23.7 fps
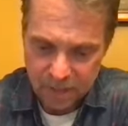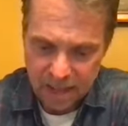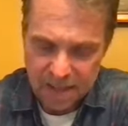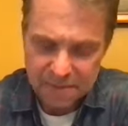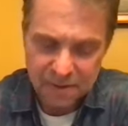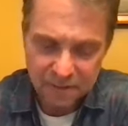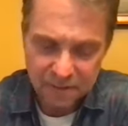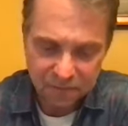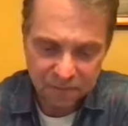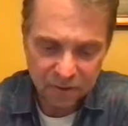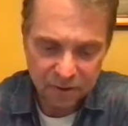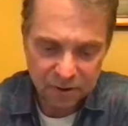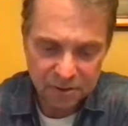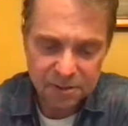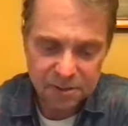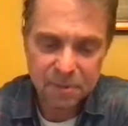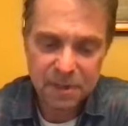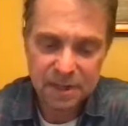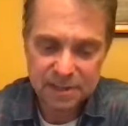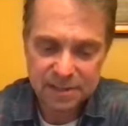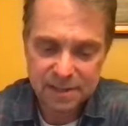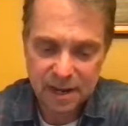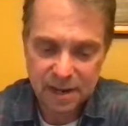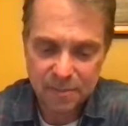and the first
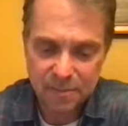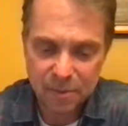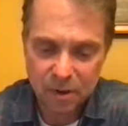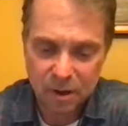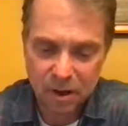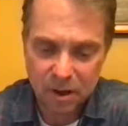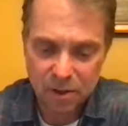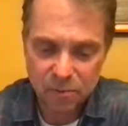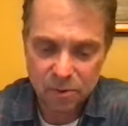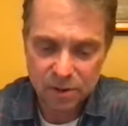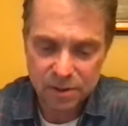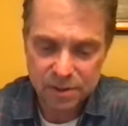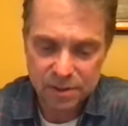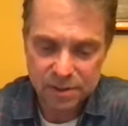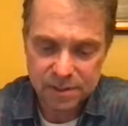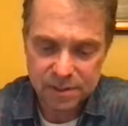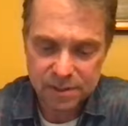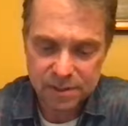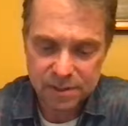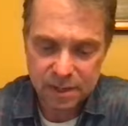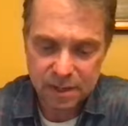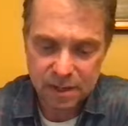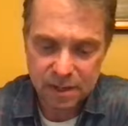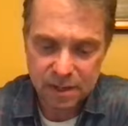piece I bought
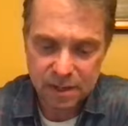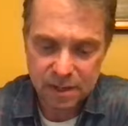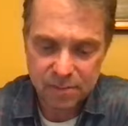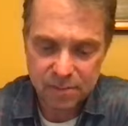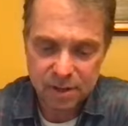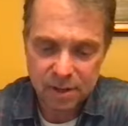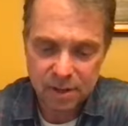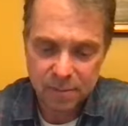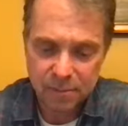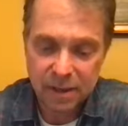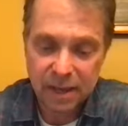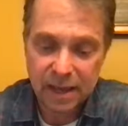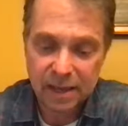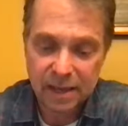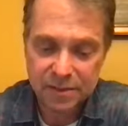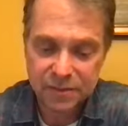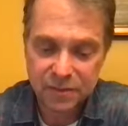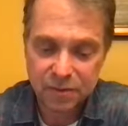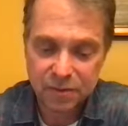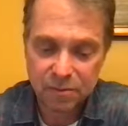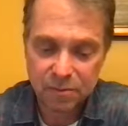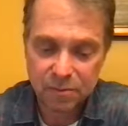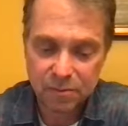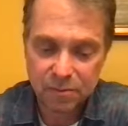was a
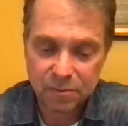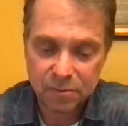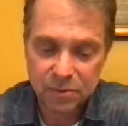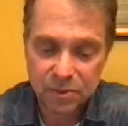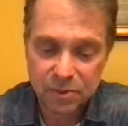page from